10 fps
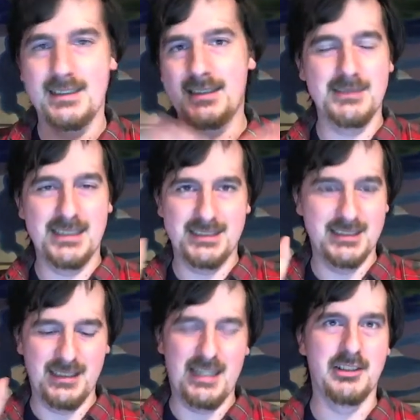that's
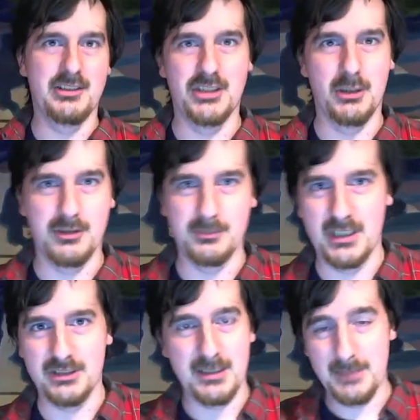not a good Joker
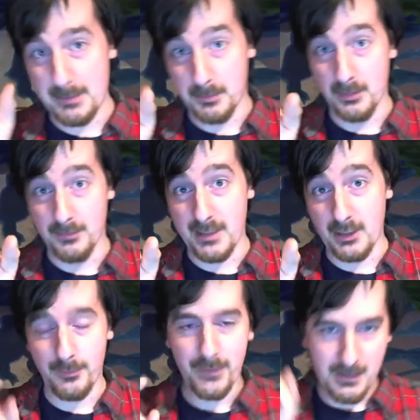impression. I'm capable of
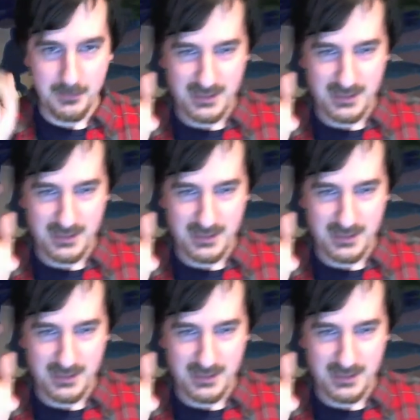better. But